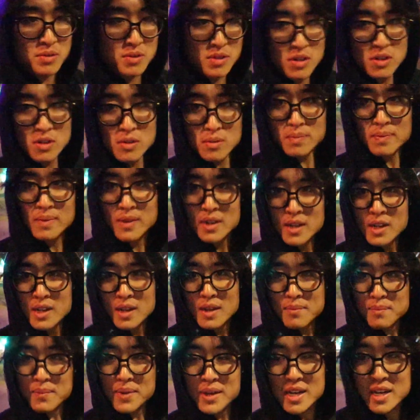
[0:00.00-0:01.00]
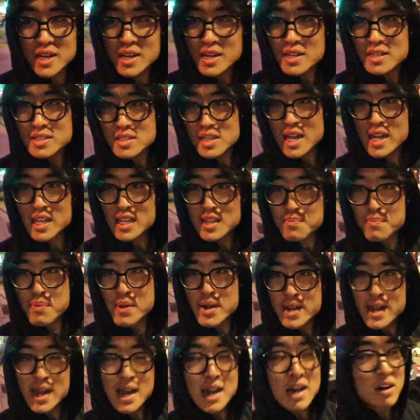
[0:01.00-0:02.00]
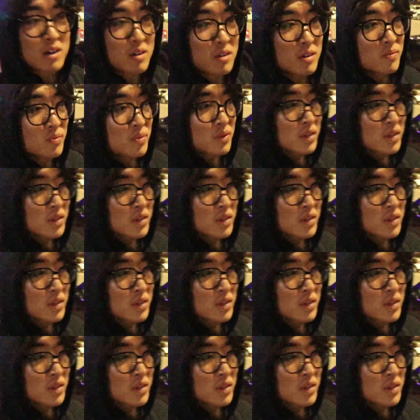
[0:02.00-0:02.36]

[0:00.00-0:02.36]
room because I gotta print out